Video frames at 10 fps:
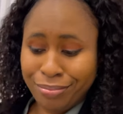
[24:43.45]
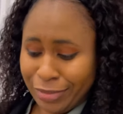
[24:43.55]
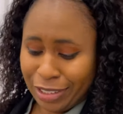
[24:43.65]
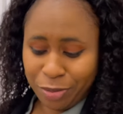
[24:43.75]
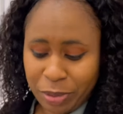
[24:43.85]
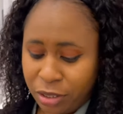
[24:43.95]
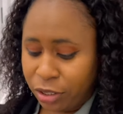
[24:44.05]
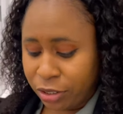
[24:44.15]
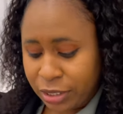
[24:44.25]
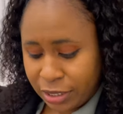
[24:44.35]
It's been a
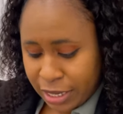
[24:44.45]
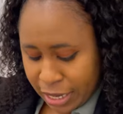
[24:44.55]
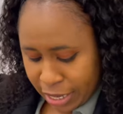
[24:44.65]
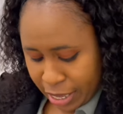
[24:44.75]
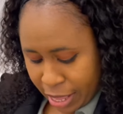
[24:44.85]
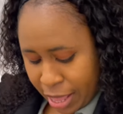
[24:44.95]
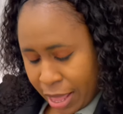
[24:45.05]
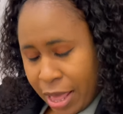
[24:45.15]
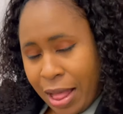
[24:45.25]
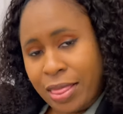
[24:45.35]
good
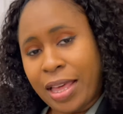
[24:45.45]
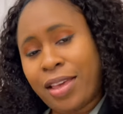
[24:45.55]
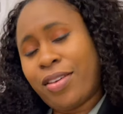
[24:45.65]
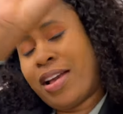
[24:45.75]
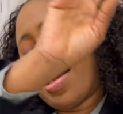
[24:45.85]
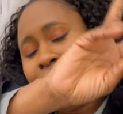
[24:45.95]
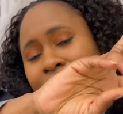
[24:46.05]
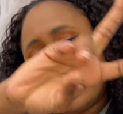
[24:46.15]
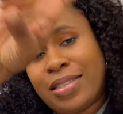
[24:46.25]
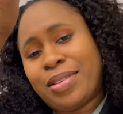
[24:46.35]
day. Thank you
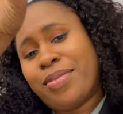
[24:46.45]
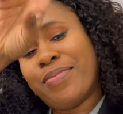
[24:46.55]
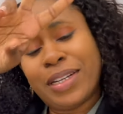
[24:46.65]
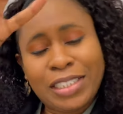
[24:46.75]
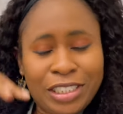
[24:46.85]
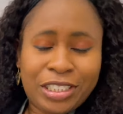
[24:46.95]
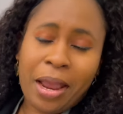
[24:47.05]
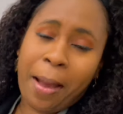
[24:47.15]
guys so much.